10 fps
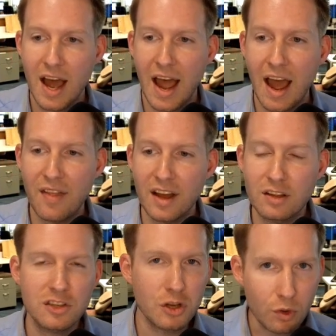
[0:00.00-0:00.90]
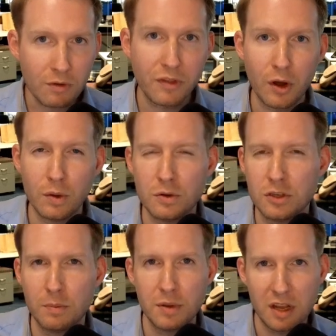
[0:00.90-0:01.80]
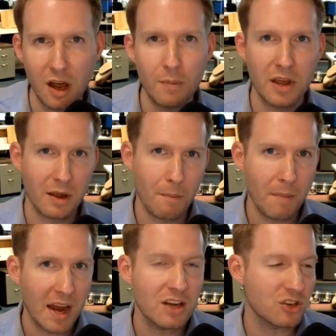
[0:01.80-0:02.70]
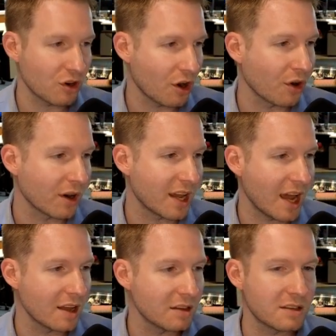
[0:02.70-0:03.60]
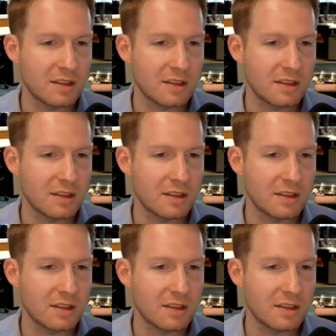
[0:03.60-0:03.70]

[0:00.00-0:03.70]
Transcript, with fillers: and then two of those becoming major hurricanes.